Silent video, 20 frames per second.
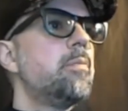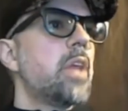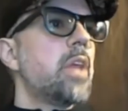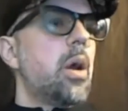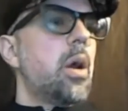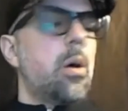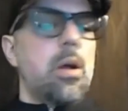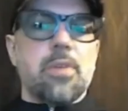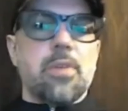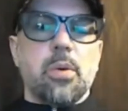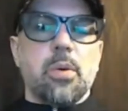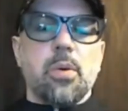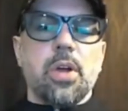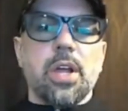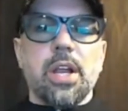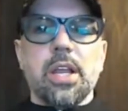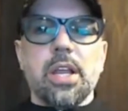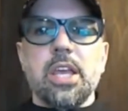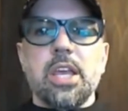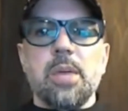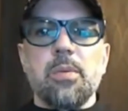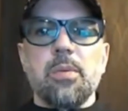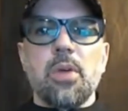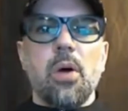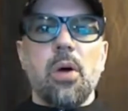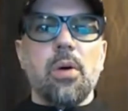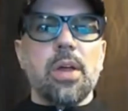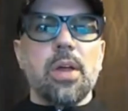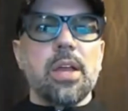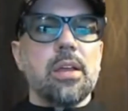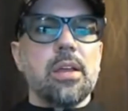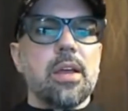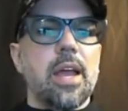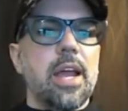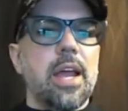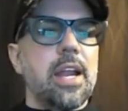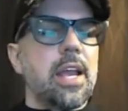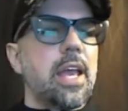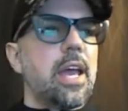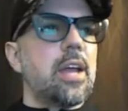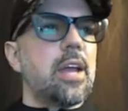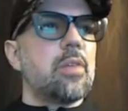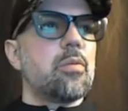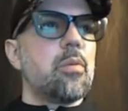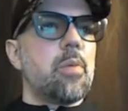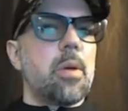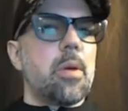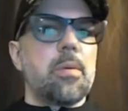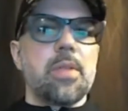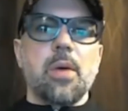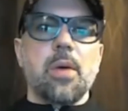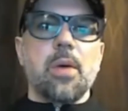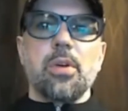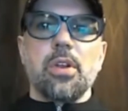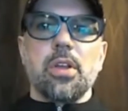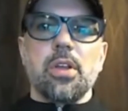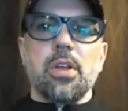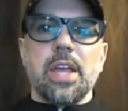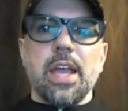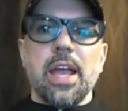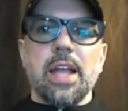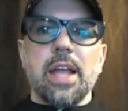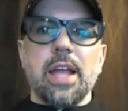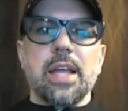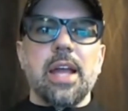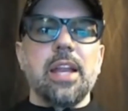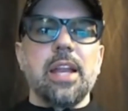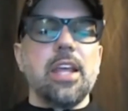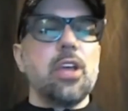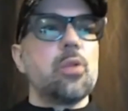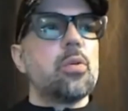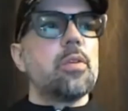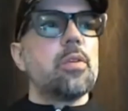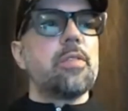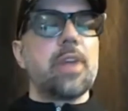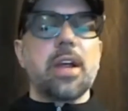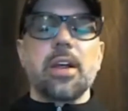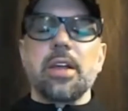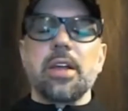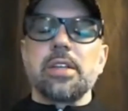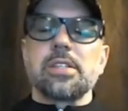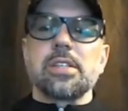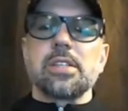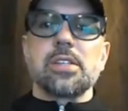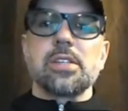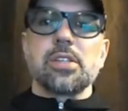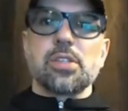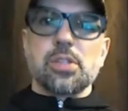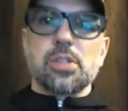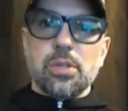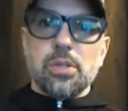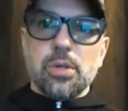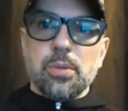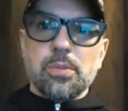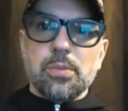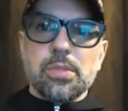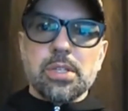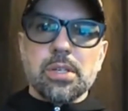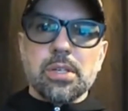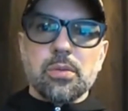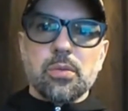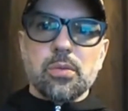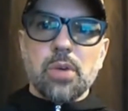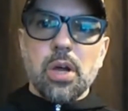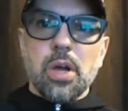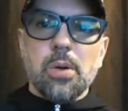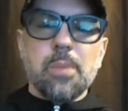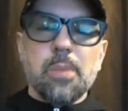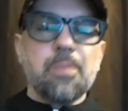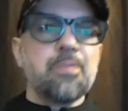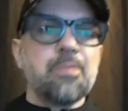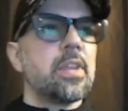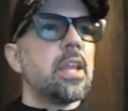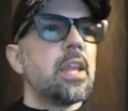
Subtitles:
However, we're going to keep going. And again, remember that we're looking at that equal variances assumed row.